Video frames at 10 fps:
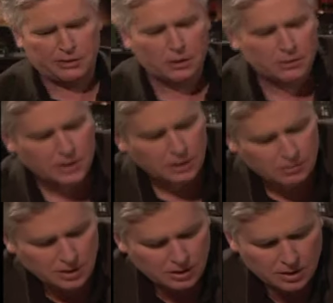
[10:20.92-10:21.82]
you know, she,
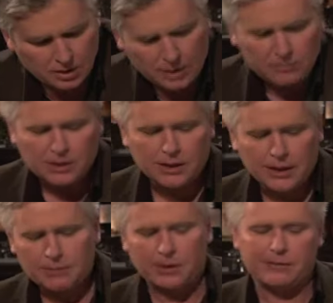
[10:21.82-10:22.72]
she, she claims to
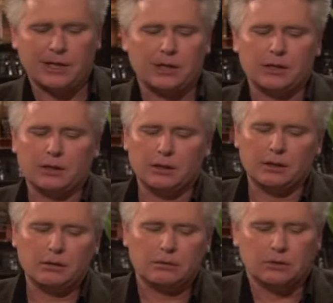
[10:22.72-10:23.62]
like my valley. uh
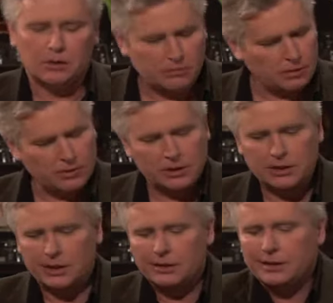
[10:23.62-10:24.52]
-huh. She wants
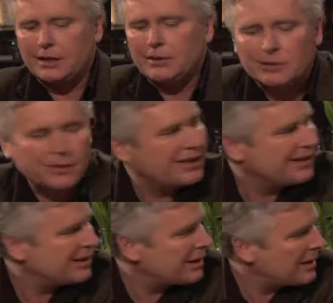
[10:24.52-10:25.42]
to settle down here, but
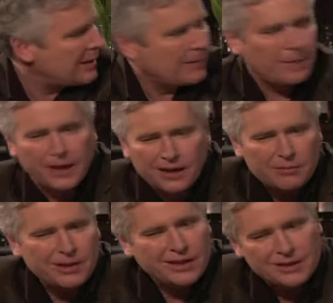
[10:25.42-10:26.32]
I
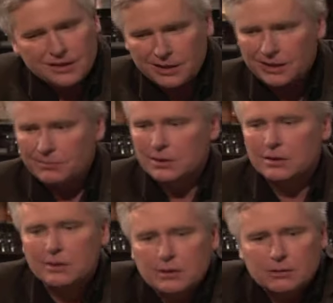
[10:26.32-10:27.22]
gotta be honest, I keep
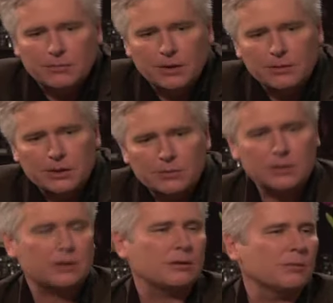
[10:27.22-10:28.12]
thinking, you know, maybe she
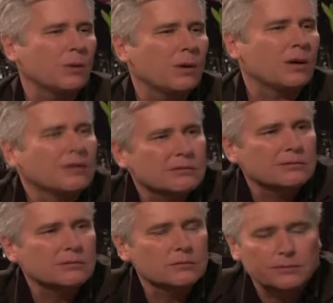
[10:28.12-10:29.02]
wants a little more.
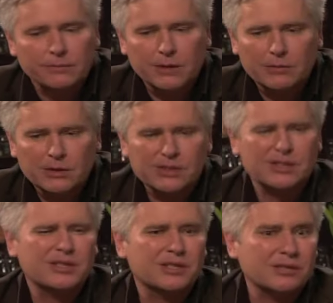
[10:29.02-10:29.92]
Maybe
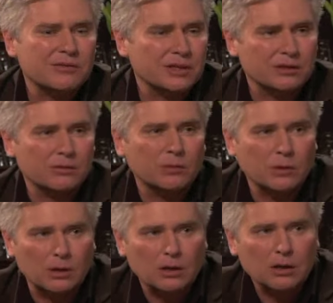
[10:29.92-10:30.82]
she deserves a little
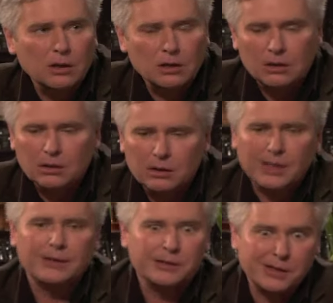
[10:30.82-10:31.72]
more.
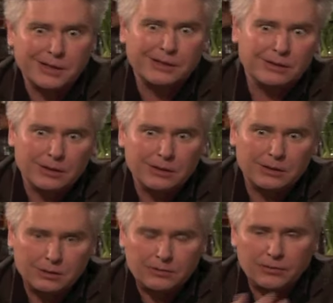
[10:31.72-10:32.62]
Not that she can go out
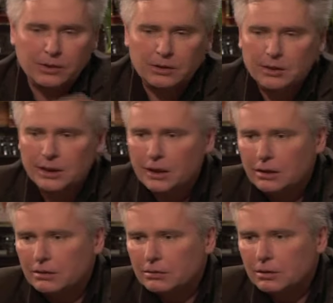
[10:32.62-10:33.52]
there and look for it right
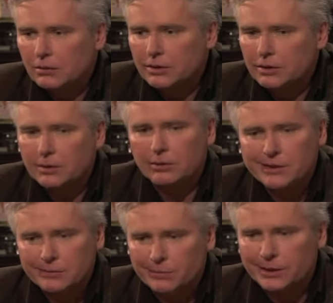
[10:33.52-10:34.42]
now, not with
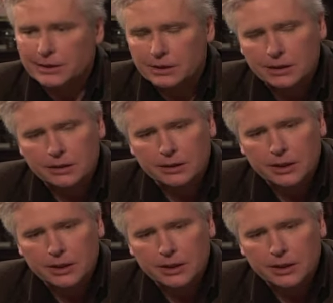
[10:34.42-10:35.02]
immigration breathing down our